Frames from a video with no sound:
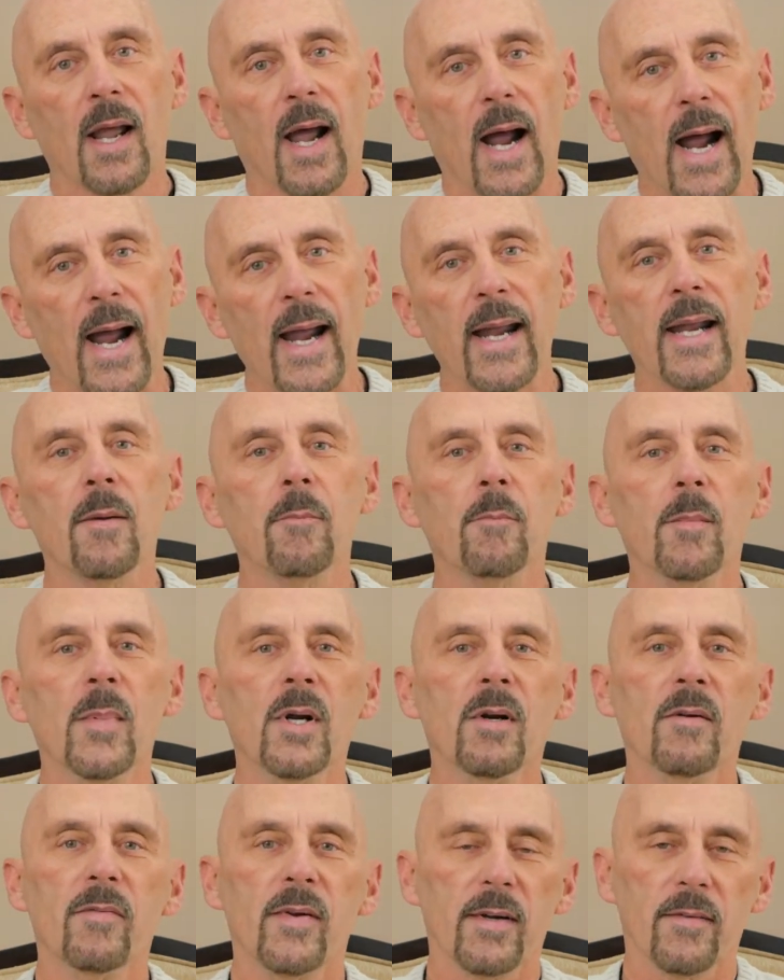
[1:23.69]
I am
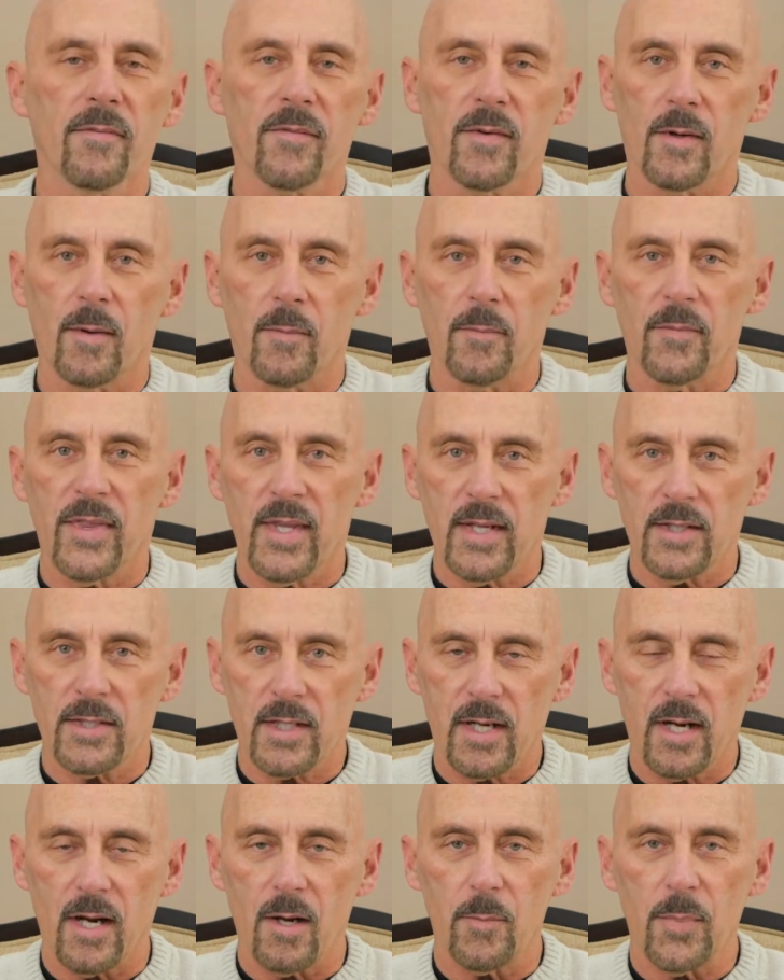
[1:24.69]
moving from this
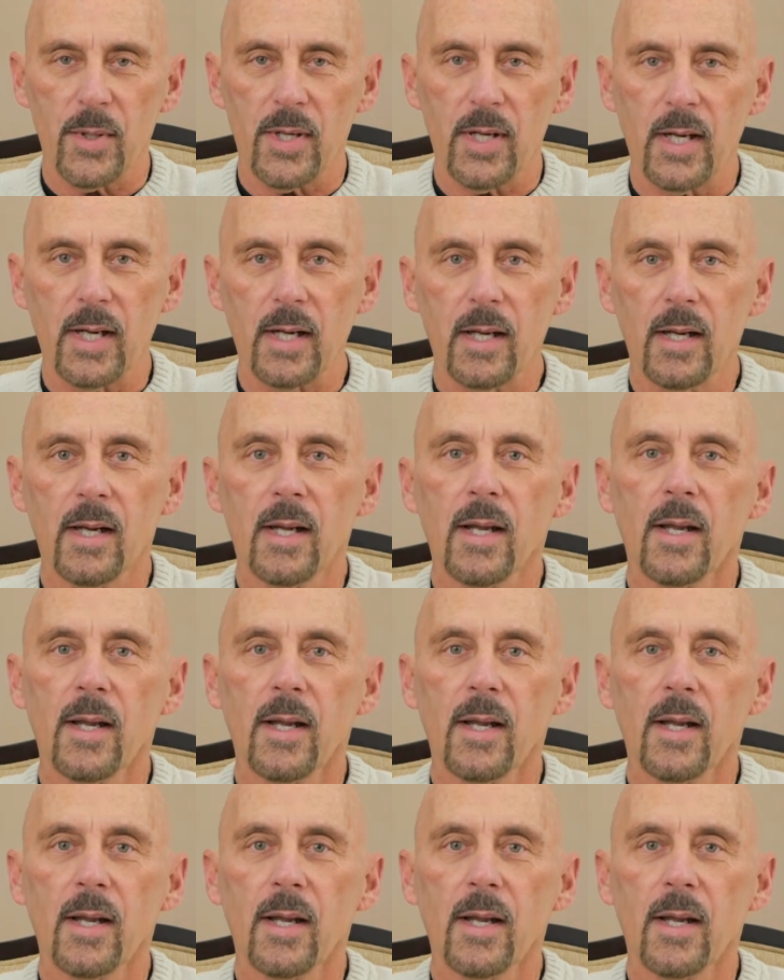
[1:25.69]
company